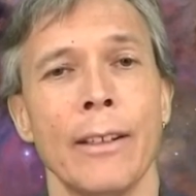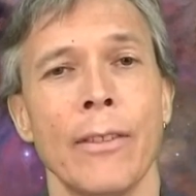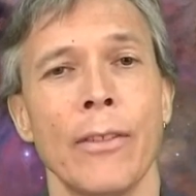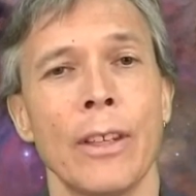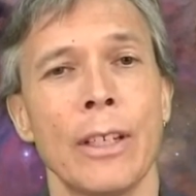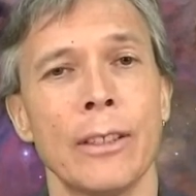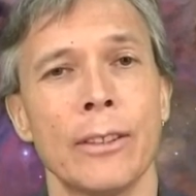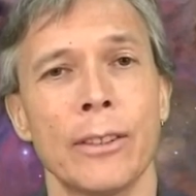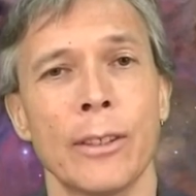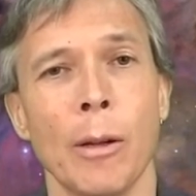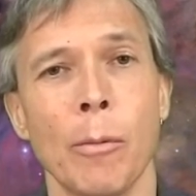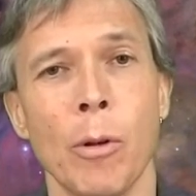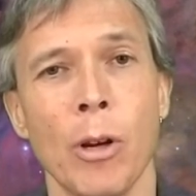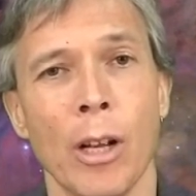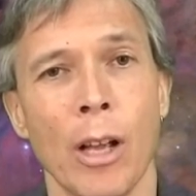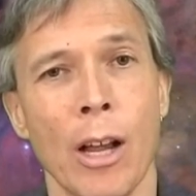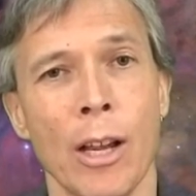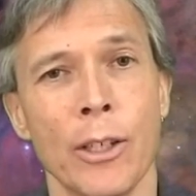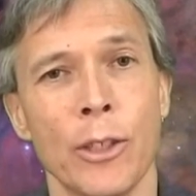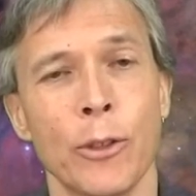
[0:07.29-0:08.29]
that is somewhat
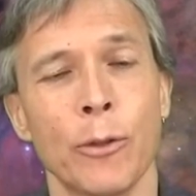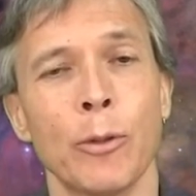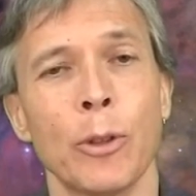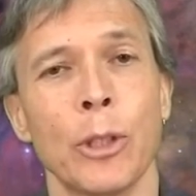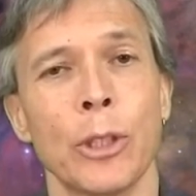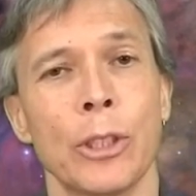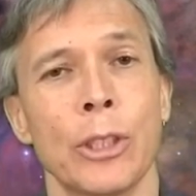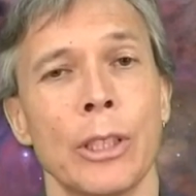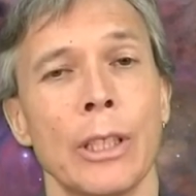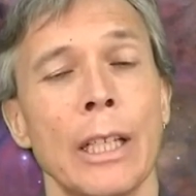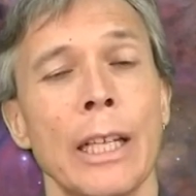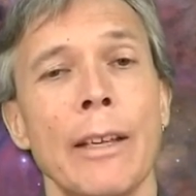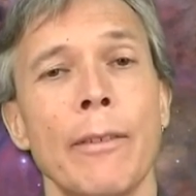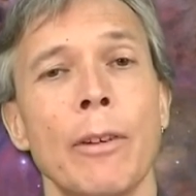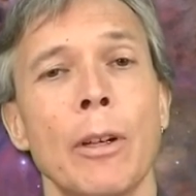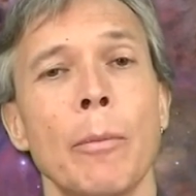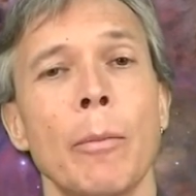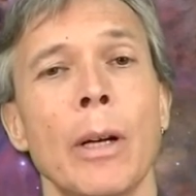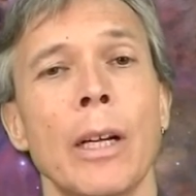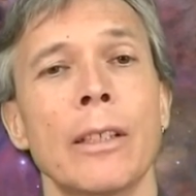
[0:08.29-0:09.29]
controversial even
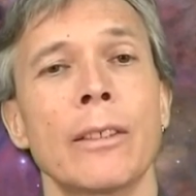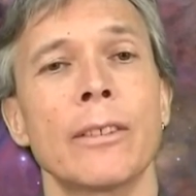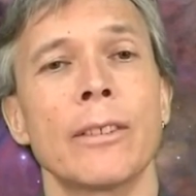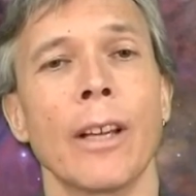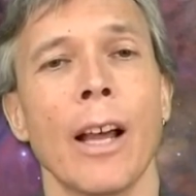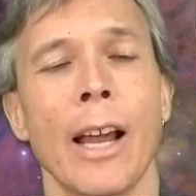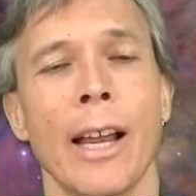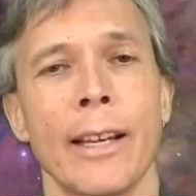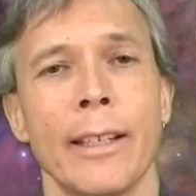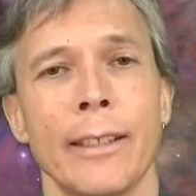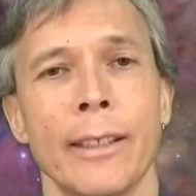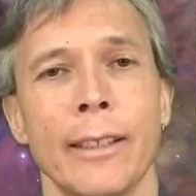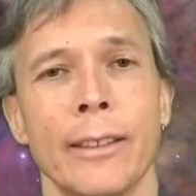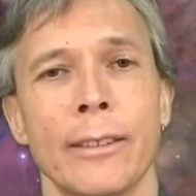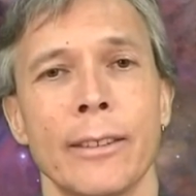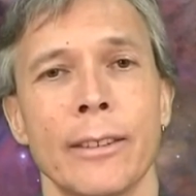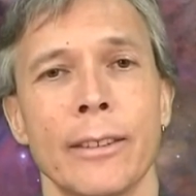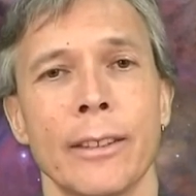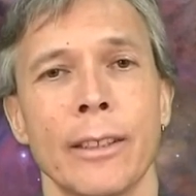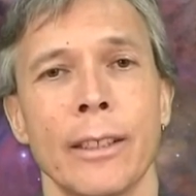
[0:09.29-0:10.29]
among
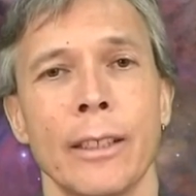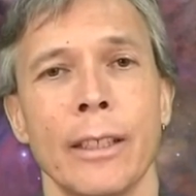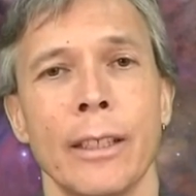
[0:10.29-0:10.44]
scientists.